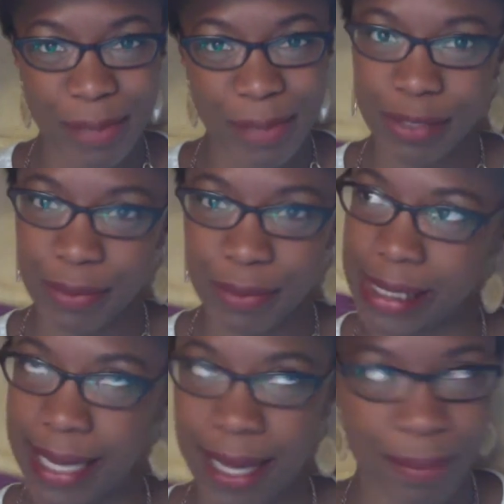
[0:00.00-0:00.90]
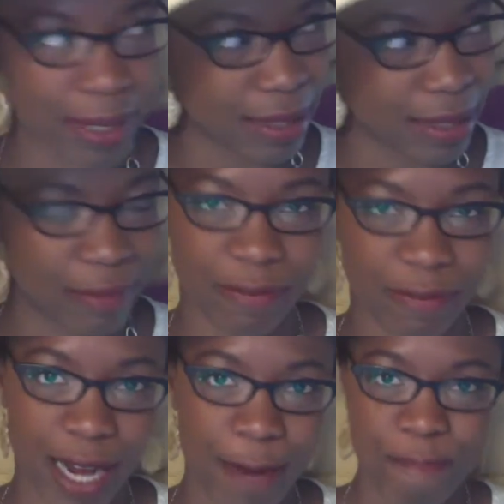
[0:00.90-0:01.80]
But you want to snap stuff,
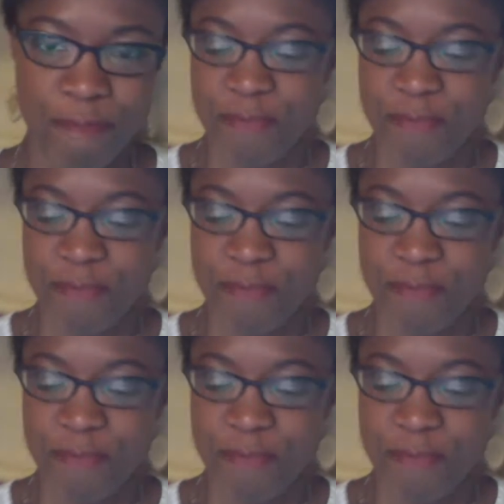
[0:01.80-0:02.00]
right?